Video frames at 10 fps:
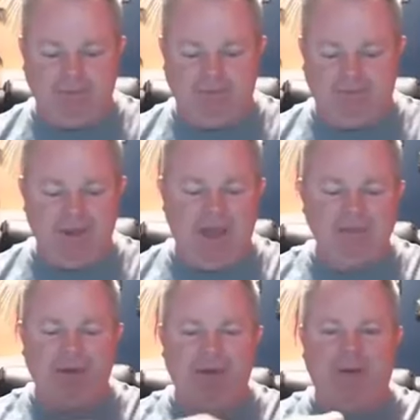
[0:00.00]
If you
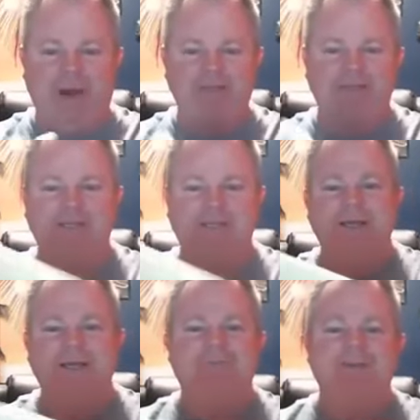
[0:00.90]
guys want to watch,
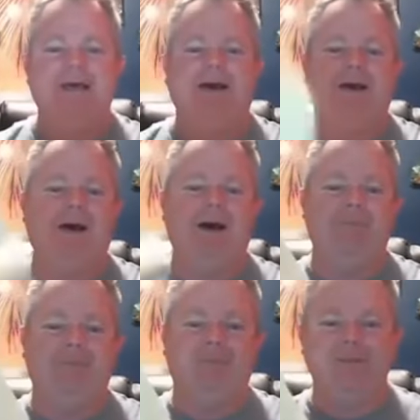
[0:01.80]
let me tell you,
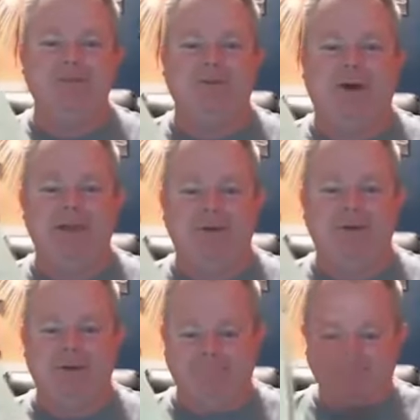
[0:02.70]
this is why I
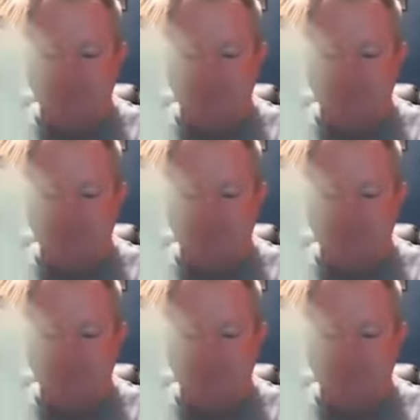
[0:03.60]
do it.